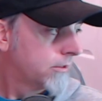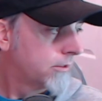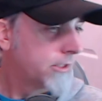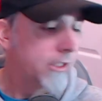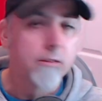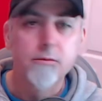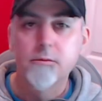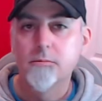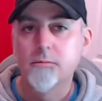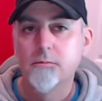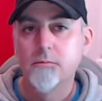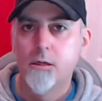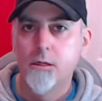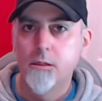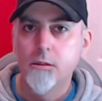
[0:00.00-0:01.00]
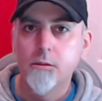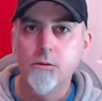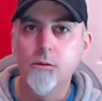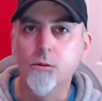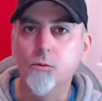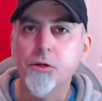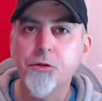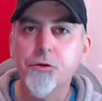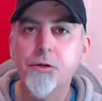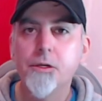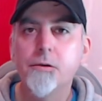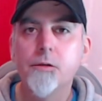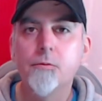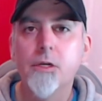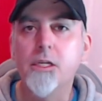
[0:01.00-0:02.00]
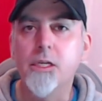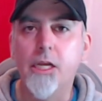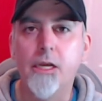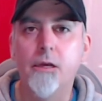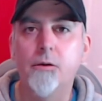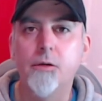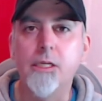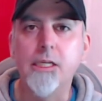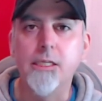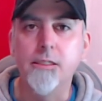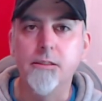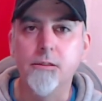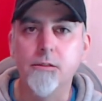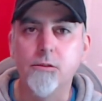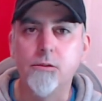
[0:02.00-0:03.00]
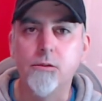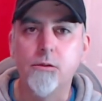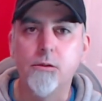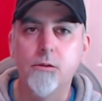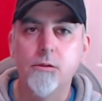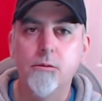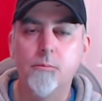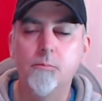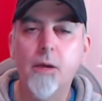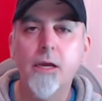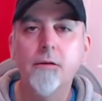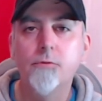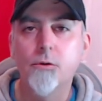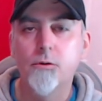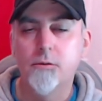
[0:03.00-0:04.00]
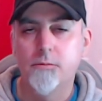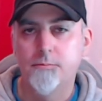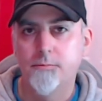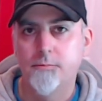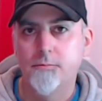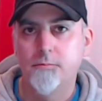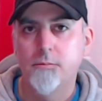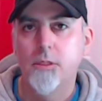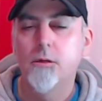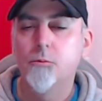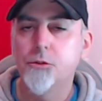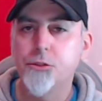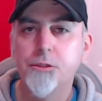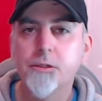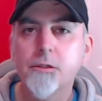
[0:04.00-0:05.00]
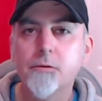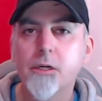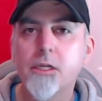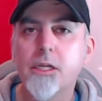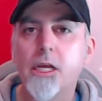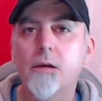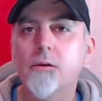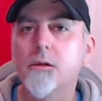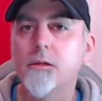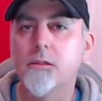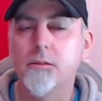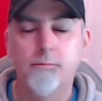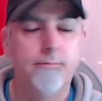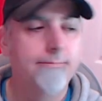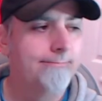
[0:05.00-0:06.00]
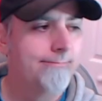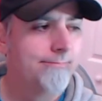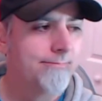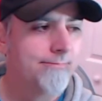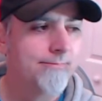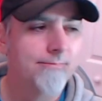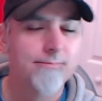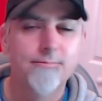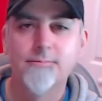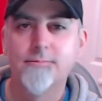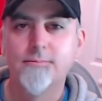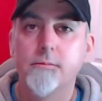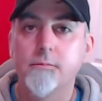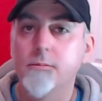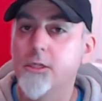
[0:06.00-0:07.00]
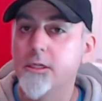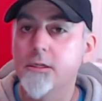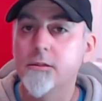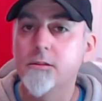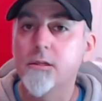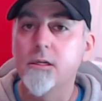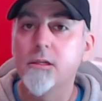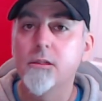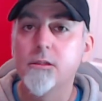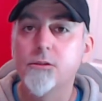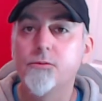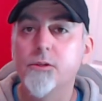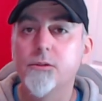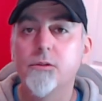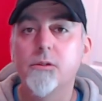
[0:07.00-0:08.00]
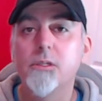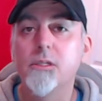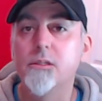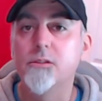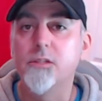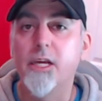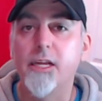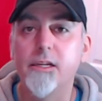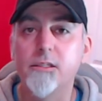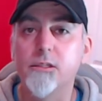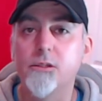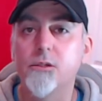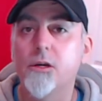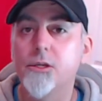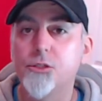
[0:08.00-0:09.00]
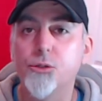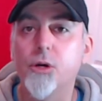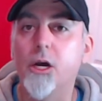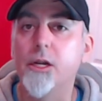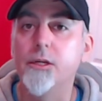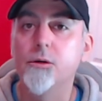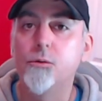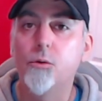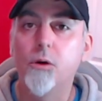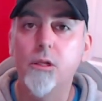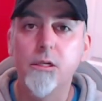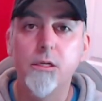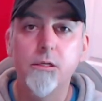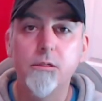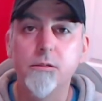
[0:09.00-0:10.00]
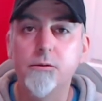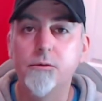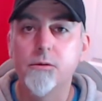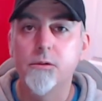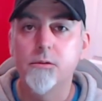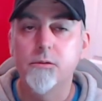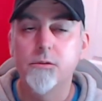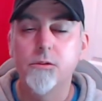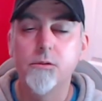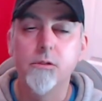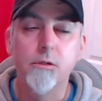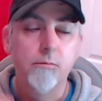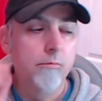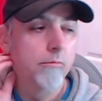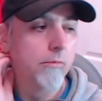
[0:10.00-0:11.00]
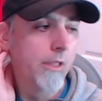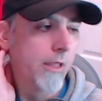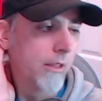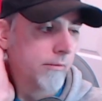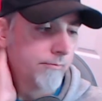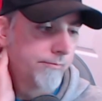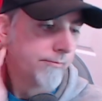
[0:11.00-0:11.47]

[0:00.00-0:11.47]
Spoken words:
Okay. So, what you're hearing right now is my voice. What you're hearing right now... The downside to this filter is that it can cause your audio quality to meh.